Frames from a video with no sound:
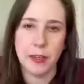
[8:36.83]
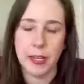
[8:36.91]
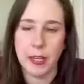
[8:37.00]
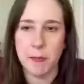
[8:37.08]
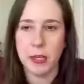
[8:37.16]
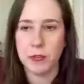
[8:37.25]

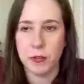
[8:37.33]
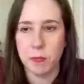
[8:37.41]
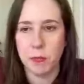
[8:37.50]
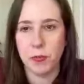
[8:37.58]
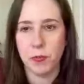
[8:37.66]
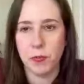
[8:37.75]
like I
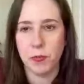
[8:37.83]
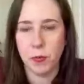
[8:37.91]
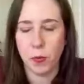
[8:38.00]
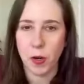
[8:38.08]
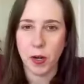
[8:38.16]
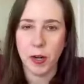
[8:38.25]
mentioned
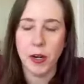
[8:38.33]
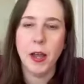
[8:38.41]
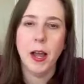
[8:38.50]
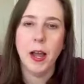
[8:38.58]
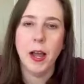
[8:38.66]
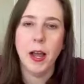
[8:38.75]
before.
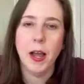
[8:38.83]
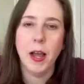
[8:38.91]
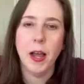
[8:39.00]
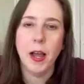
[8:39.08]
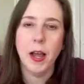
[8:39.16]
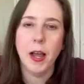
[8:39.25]
The
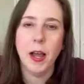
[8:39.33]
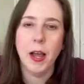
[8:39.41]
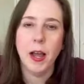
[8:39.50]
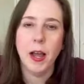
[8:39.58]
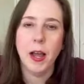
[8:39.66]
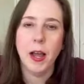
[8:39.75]
Colorado